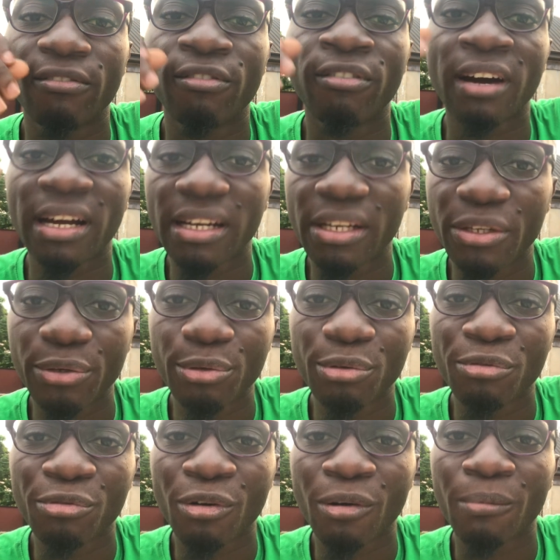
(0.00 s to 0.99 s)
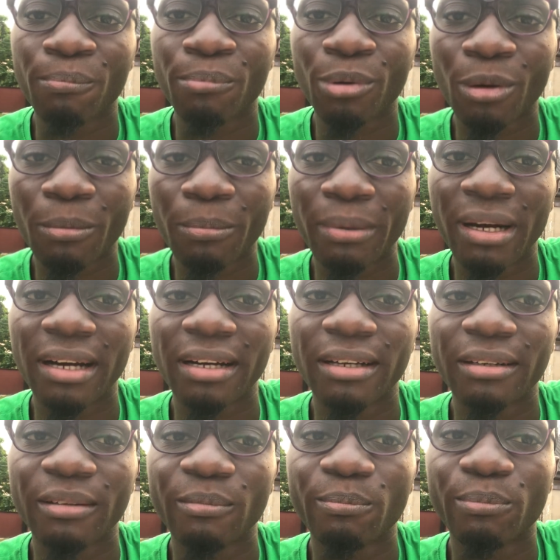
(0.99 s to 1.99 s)
Value for proper
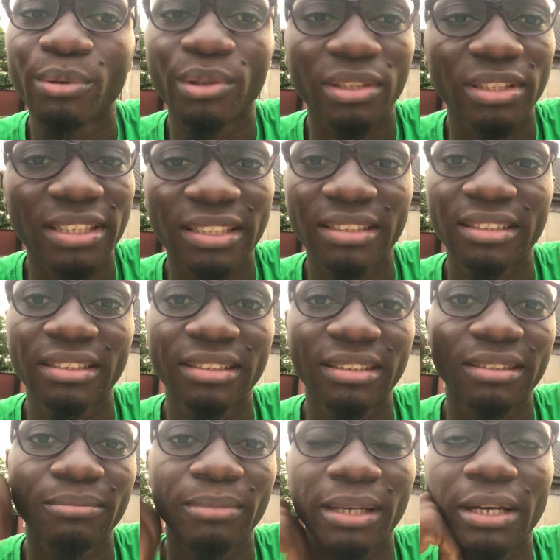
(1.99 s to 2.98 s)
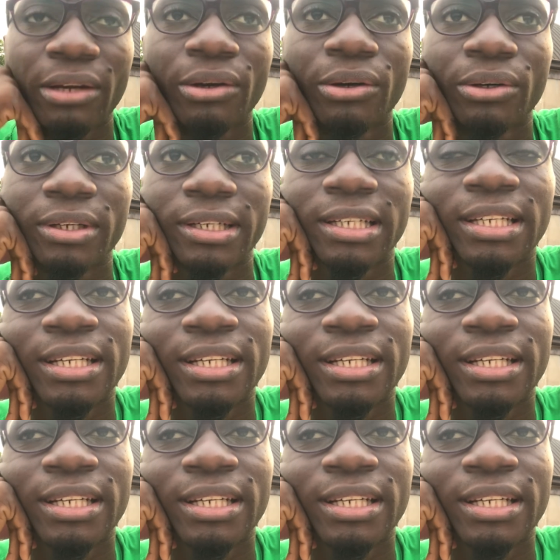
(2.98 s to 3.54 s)
processes. My God.